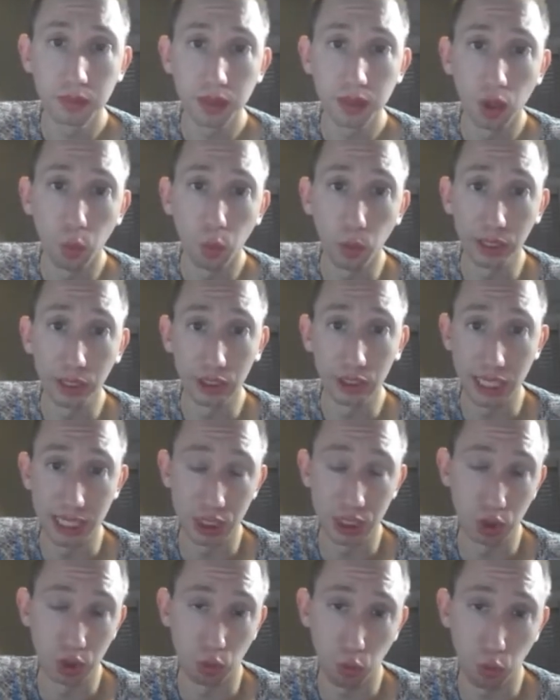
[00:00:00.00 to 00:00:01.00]
which
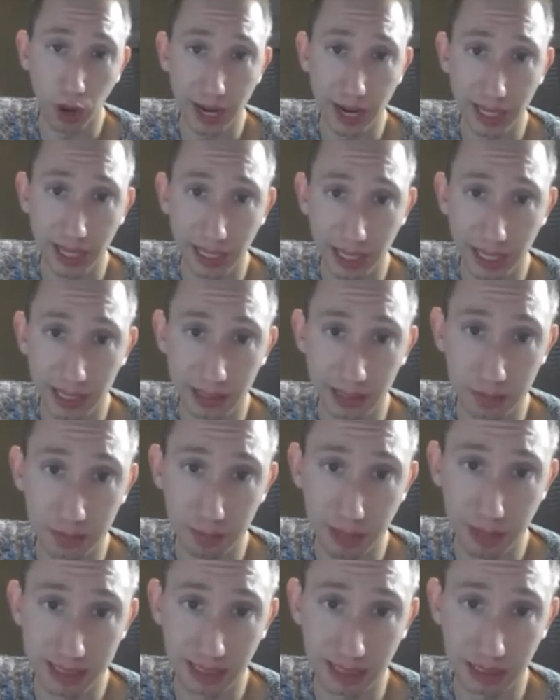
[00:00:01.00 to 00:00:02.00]
is right in,
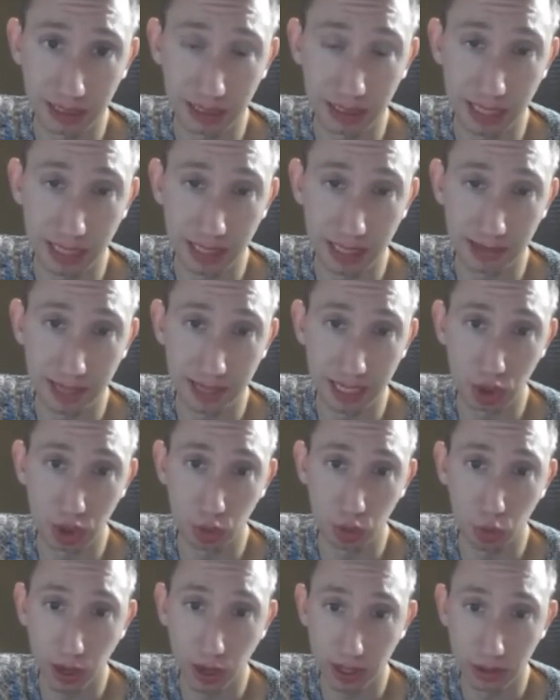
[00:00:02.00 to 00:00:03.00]
basically, that takes
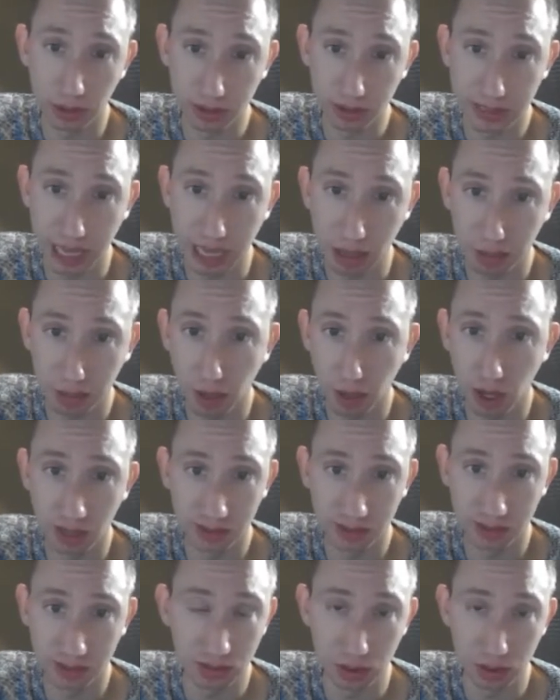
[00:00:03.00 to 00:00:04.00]
you right into South
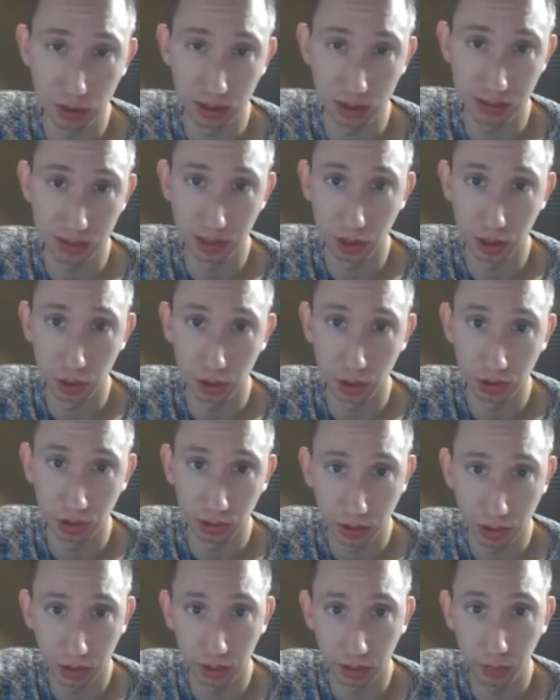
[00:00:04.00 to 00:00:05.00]
Boston. So you can see you're
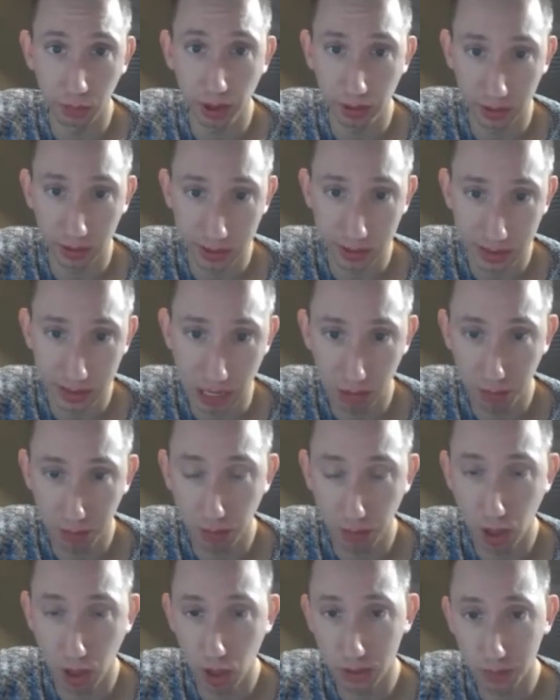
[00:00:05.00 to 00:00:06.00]
literally right on the South
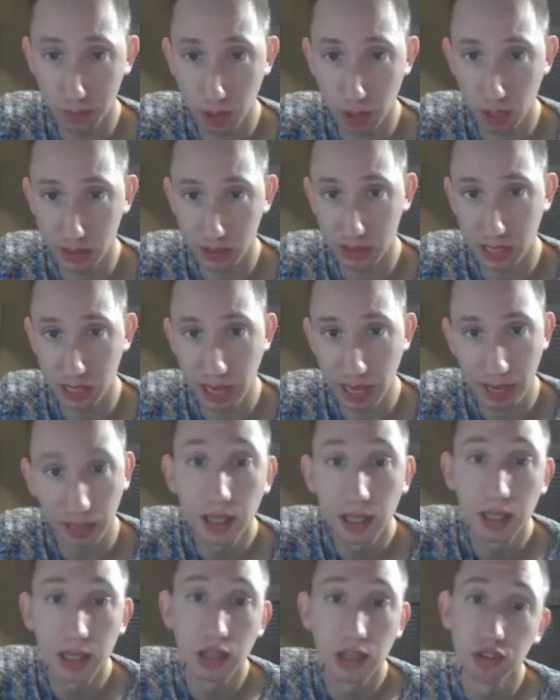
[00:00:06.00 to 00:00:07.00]
Boston line.
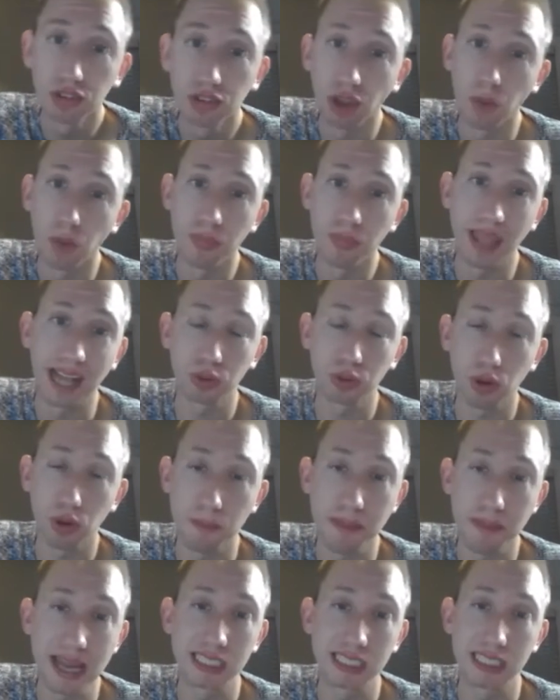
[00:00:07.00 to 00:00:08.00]
So that's what
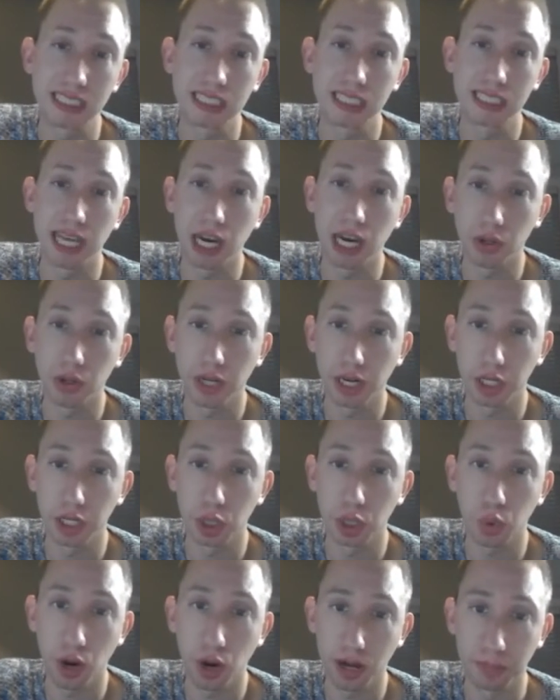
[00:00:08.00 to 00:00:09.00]
makes this area
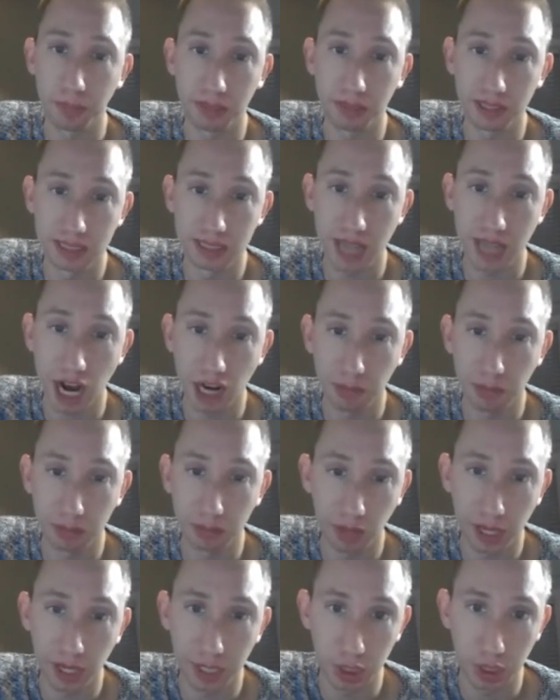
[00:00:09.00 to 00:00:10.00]
incredibly desirable,
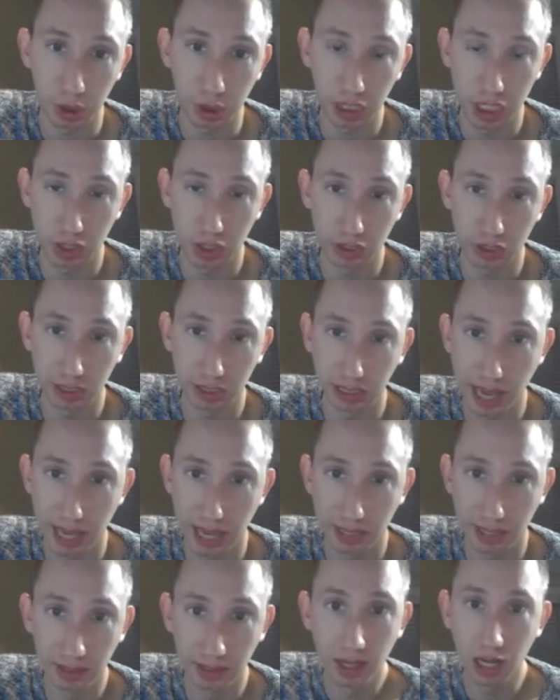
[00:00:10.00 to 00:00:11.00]
right? You're literally
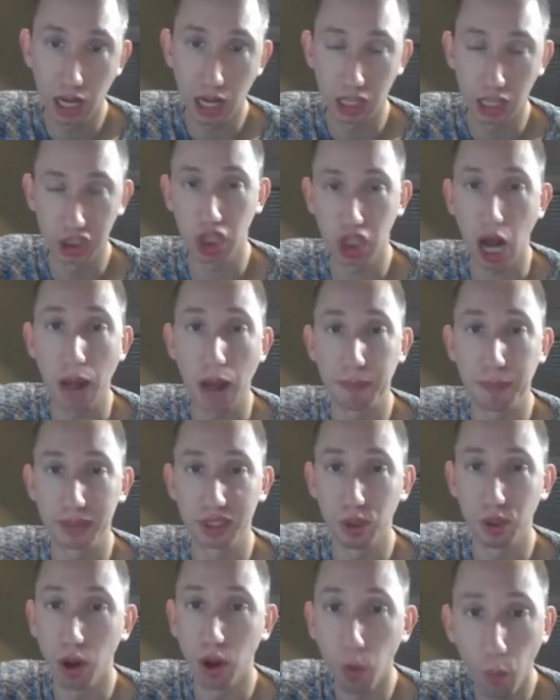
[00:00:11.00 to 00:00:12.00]
like a stop or
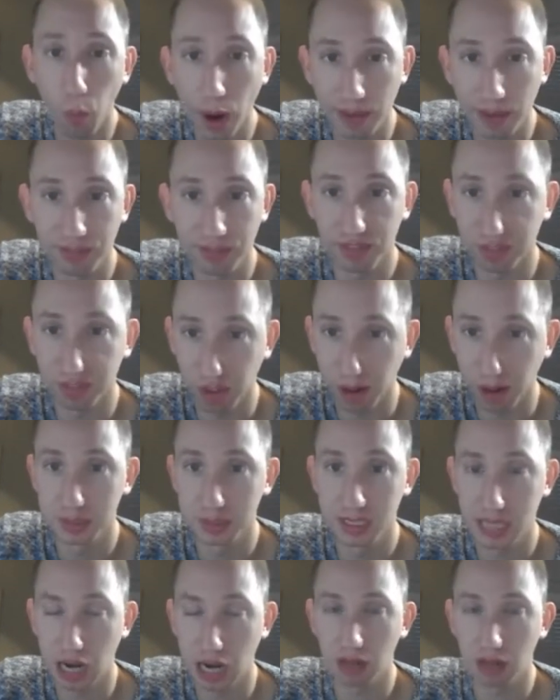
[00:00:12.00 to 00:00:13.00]
two away from
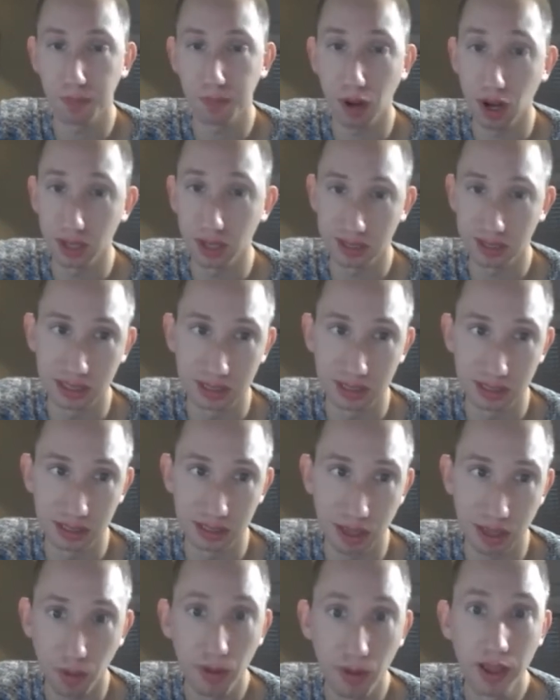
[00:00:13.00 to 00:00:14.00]
South Boston.
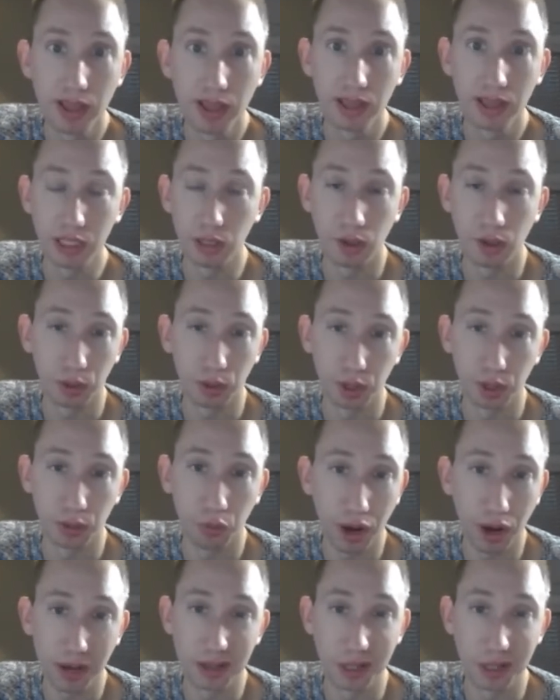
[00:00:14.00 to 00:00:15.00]
So, you're
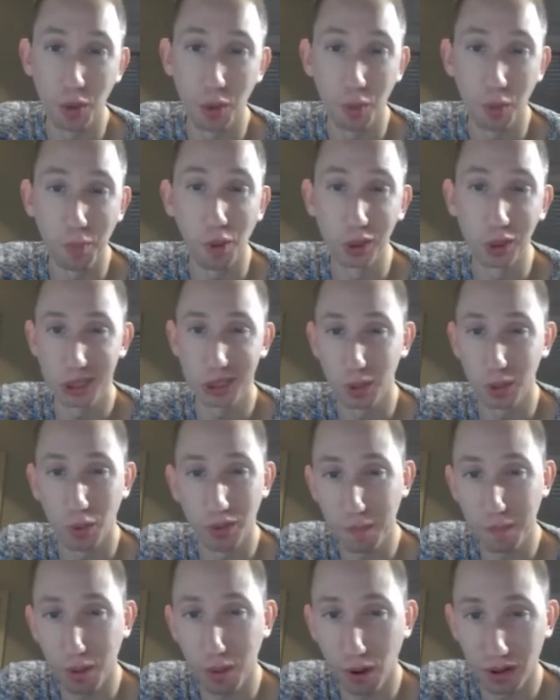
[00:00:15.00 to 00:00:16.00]
right on the most
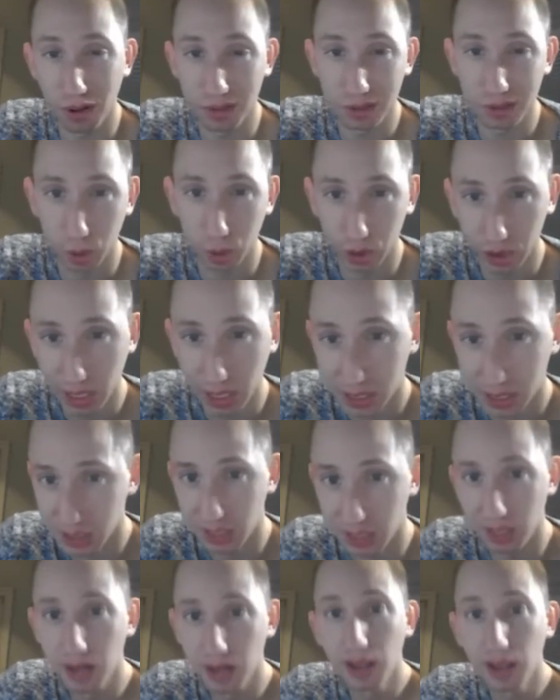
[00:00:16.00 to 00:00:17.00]
northern part of
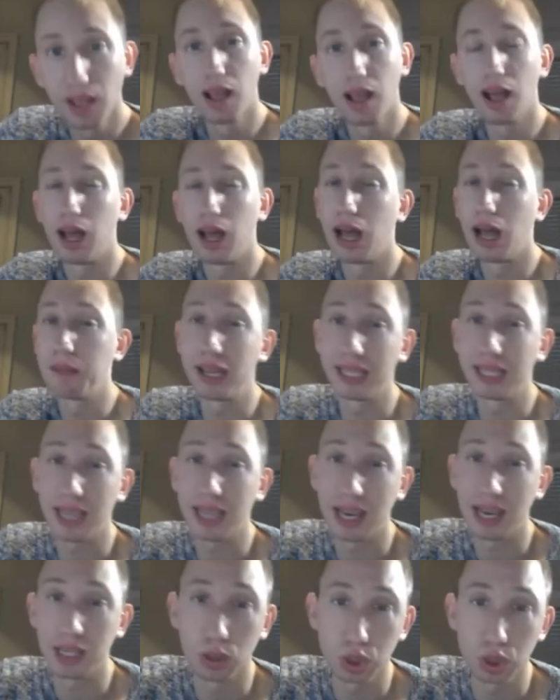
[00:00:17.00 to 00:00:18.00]
Dorchester.
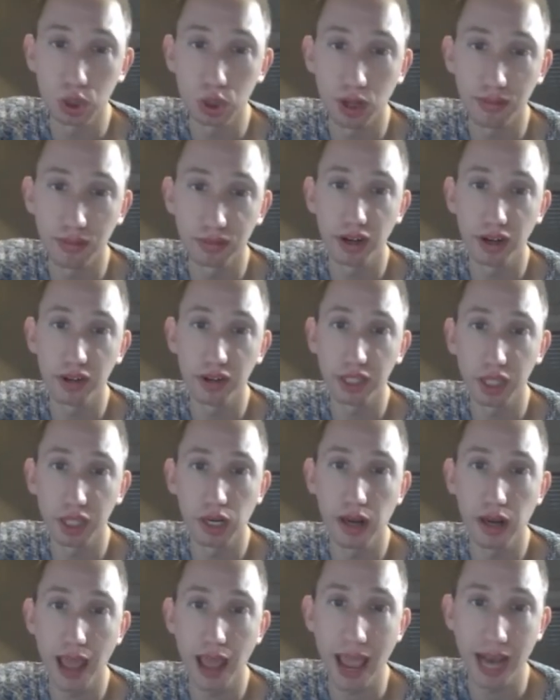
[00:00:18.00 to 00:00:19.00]
Again, you also have very
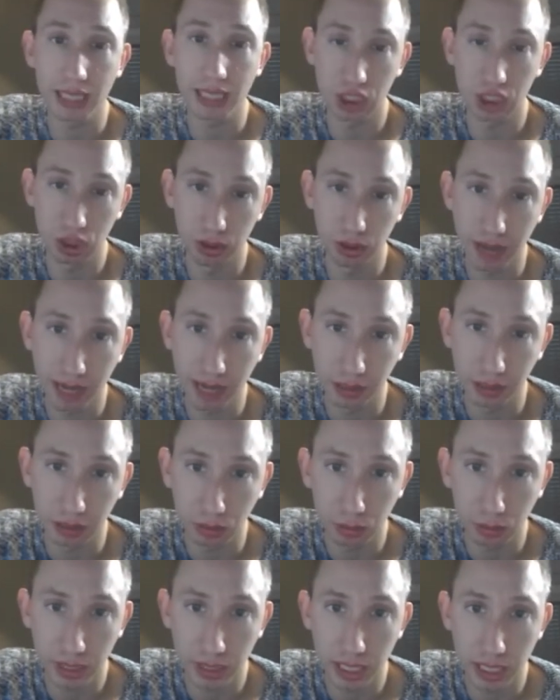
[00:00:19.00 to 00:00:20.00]
good access to
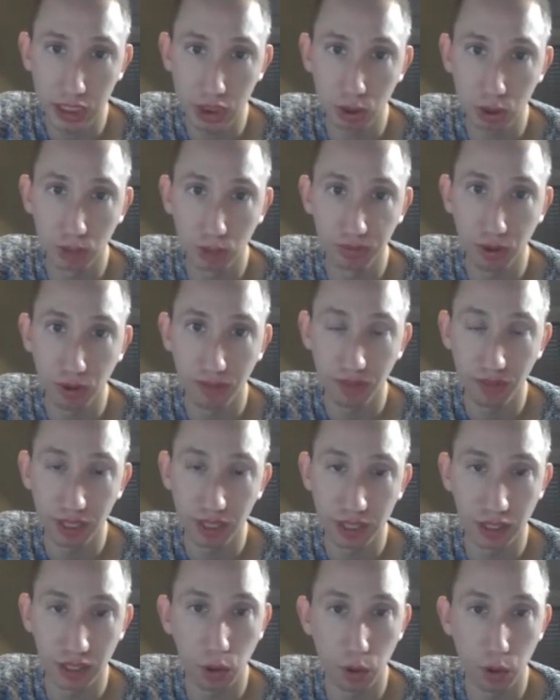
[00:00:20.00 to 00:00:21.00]
93. So if you ever
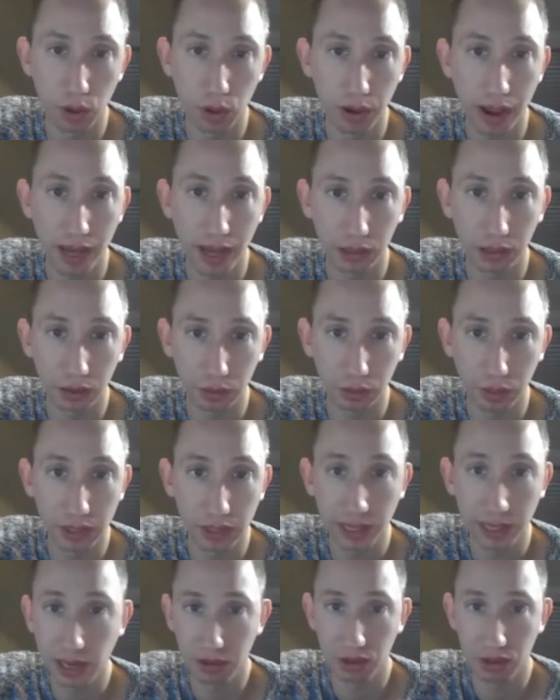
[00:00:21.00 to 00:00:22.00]
need to go to 93
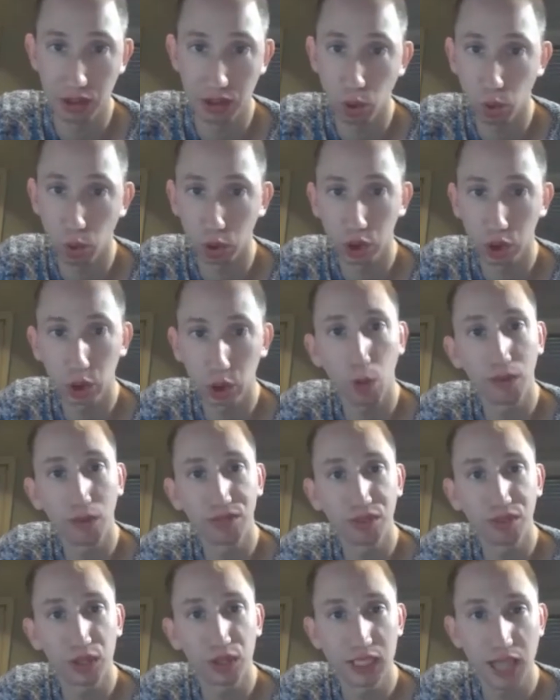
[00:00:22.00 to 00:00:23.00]
to get to the North Shore,
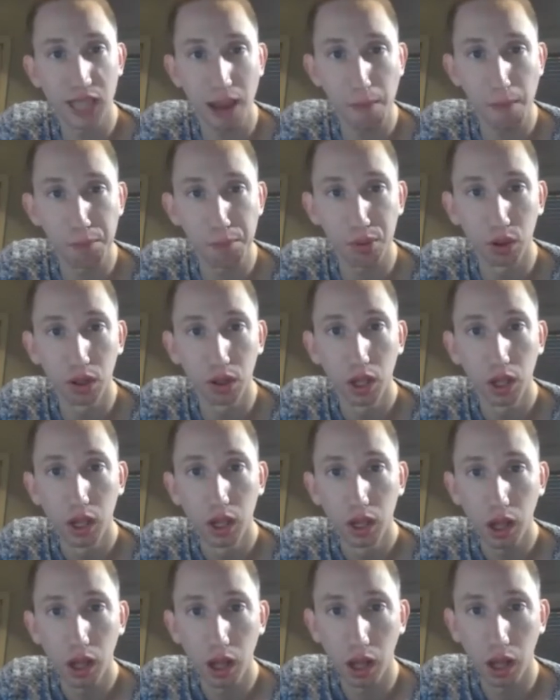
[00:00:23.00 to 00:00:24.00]
for example,
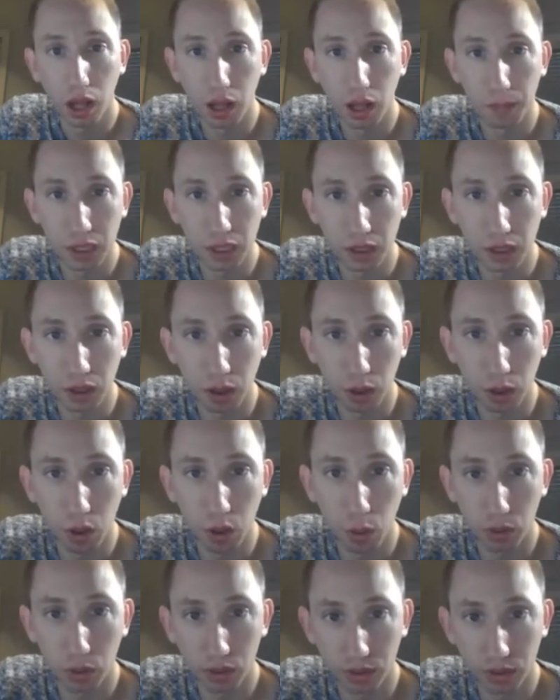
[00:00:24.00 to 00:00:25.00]

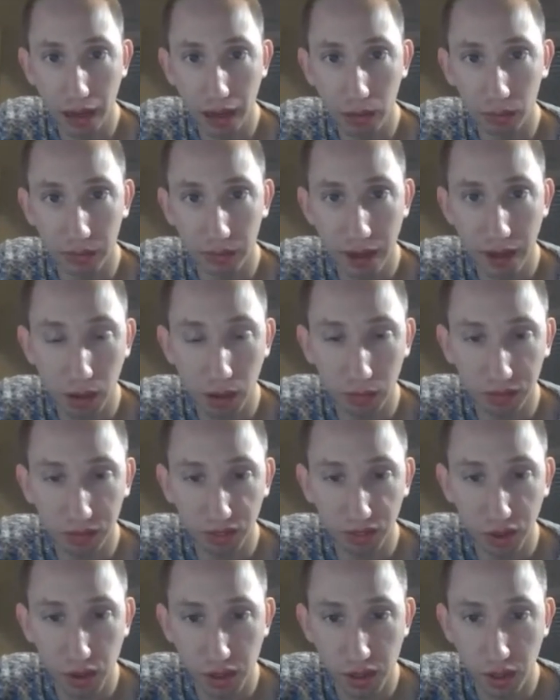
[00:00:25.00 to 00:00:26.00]
go into downtown
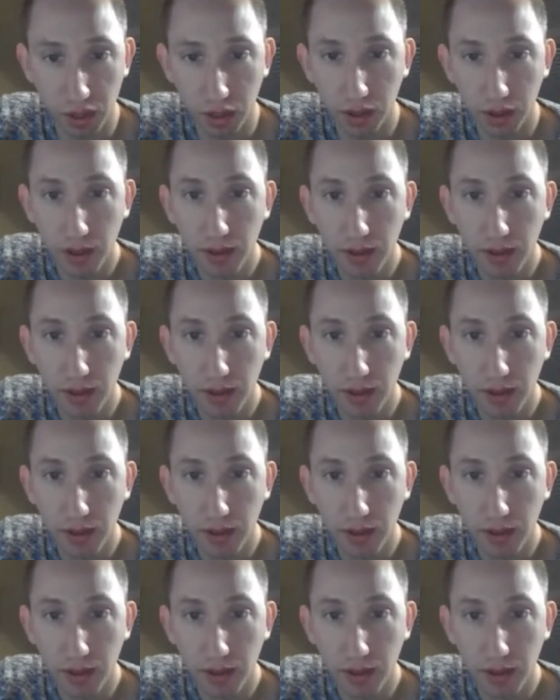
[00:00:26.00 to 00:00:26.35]
further,